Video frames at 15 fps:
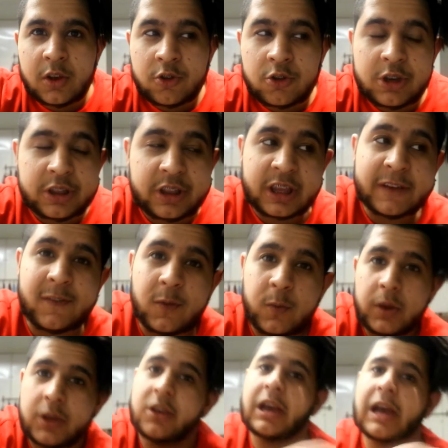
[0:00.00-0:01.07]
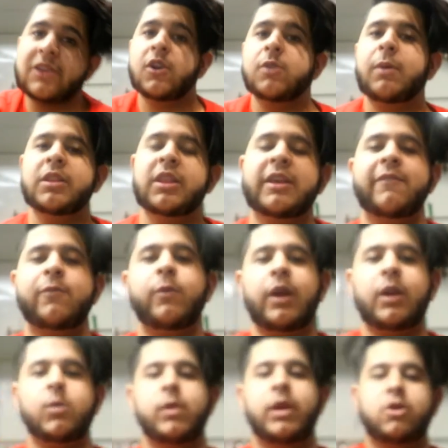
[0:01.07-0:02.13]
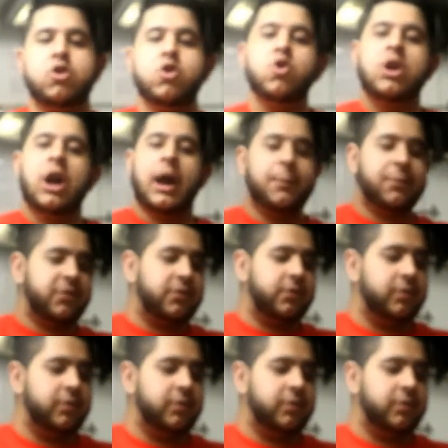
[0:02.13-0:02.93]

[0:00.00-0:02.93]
So yeah, the giveaway. You guys know about the giveaway anyway. Two cups,